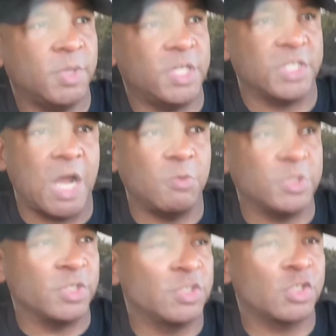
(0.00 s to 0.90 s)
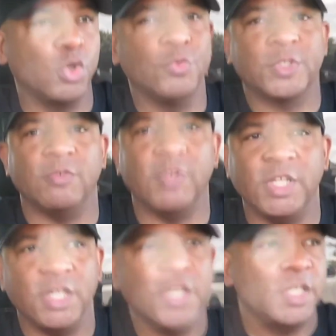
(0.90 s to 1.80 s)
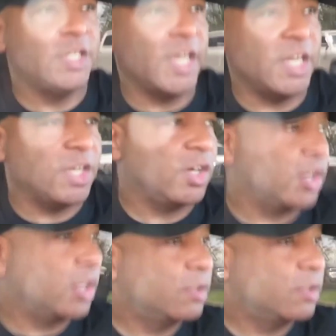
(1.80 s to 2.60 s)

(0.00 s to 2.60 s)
because I was exclusively dating her.